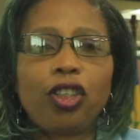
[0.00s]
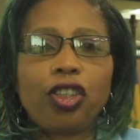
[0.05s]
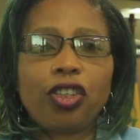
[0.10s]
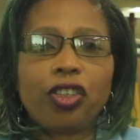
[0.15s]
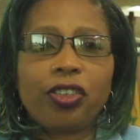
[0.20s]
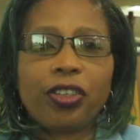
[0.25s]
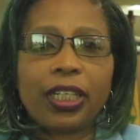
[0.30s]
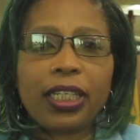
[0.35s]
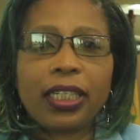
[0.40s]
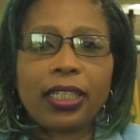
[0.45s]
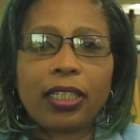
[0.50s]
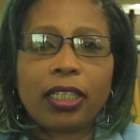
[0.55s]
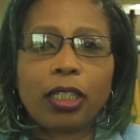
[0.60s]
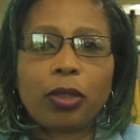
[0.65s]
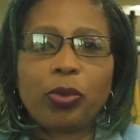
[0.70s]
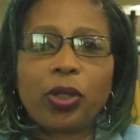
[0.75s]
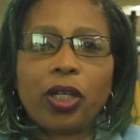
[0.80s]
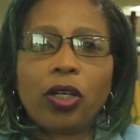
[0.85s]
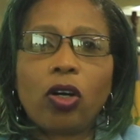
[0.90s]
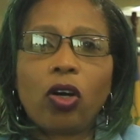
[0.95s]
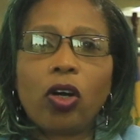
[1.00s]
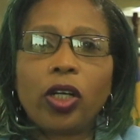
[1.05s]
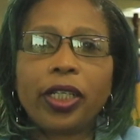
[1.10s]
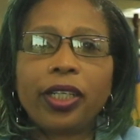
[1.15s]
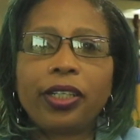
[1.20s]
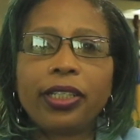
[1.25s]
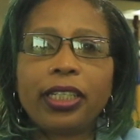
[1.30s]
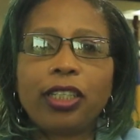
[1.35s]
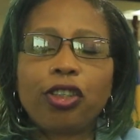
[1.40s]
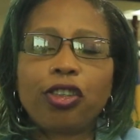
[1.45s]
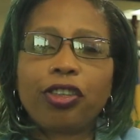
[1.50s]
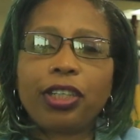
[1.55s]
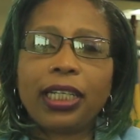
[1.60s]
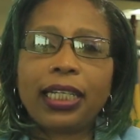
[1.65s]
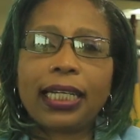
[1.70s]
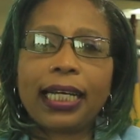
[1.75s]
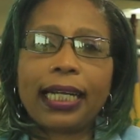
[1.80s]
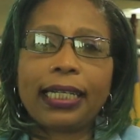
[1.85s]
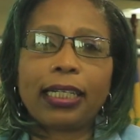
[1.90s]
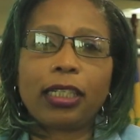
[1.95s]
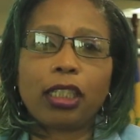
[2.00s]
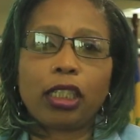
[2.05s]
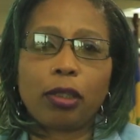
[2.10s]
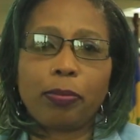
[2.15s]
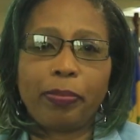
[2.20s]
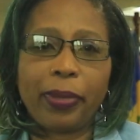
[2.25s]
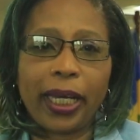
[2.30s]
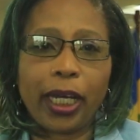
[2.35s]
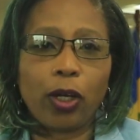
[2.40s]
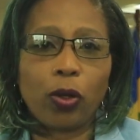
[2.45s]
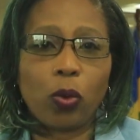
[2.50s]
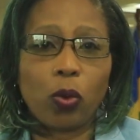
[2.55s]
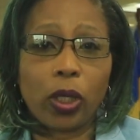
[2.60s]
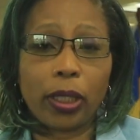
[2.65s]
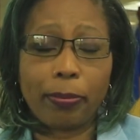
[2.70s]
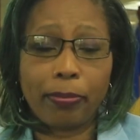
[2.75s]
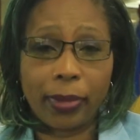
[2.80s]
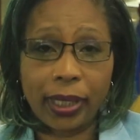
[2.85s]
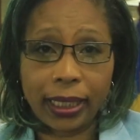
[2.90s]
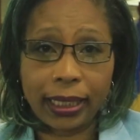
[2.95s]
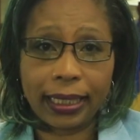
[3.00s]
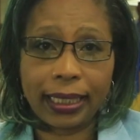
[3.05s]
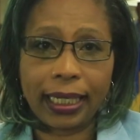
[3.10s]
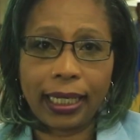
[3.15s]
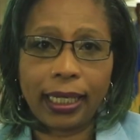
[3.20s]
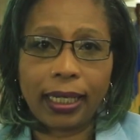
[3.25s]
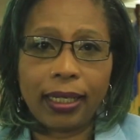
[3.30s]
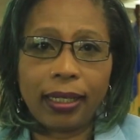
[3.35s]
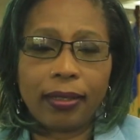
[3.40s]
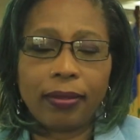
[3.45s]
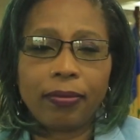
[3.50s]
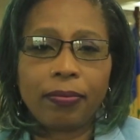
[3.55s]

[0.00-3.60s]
jurists were honored in Trinidad and Tobago on Monday.